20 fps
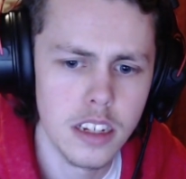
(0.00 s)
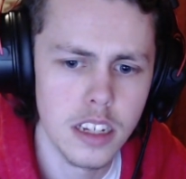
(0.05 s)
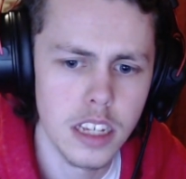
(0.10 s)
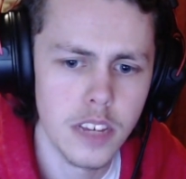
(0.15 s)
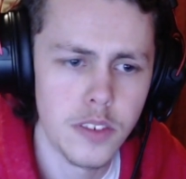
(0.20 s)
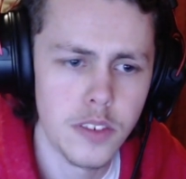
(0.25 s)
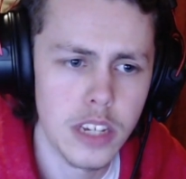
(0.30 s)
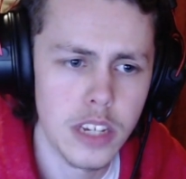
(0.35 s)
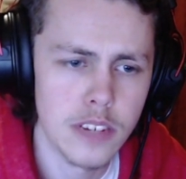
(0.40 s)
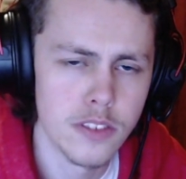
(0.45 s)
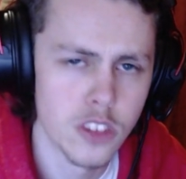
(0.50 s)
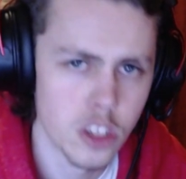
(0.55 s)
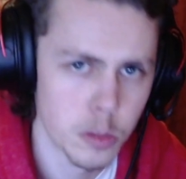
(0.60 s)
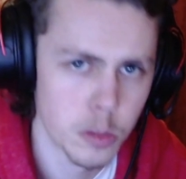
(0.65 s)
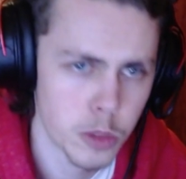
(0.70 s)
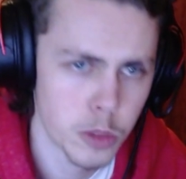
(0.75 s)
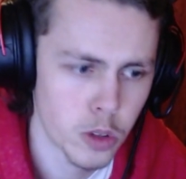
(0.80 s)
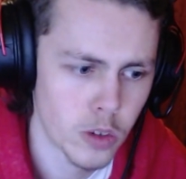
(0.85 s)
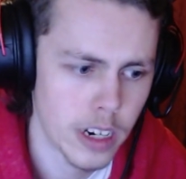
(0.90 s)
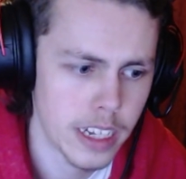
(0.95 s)
If you haven't
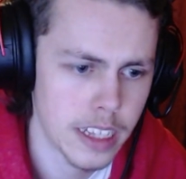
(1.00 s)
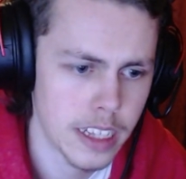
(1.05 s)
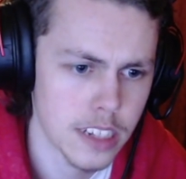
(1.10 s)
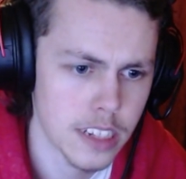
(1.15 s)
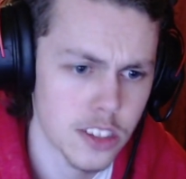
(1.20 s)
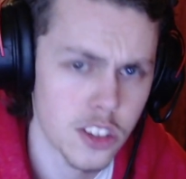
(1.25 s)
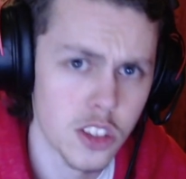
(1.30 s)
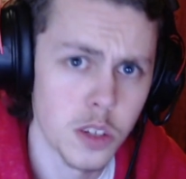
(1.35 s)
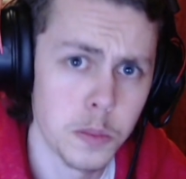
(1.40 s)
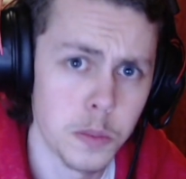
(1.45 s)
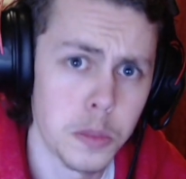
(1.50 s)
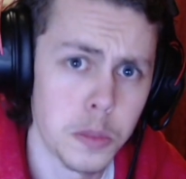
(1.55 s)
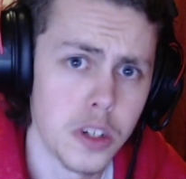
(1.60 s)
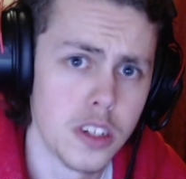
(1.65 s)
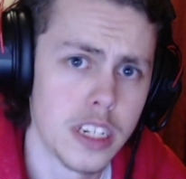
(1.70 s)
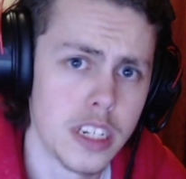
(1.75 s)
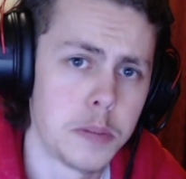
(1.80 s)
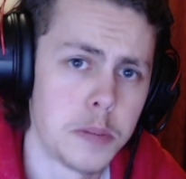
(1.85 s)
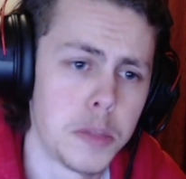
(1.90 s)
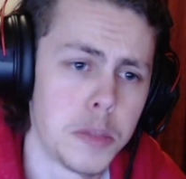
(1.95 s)
subbed already, there's a sub button
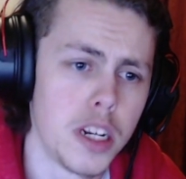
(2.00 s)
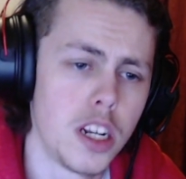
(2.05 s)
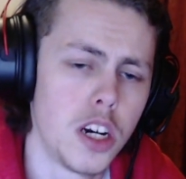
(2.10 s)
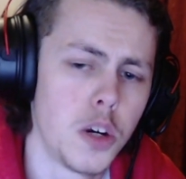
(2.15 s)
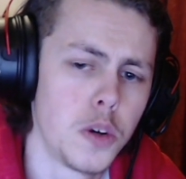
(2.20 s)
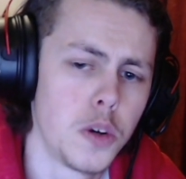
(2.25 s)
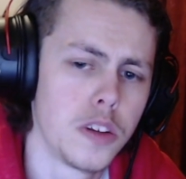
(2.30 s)
down below,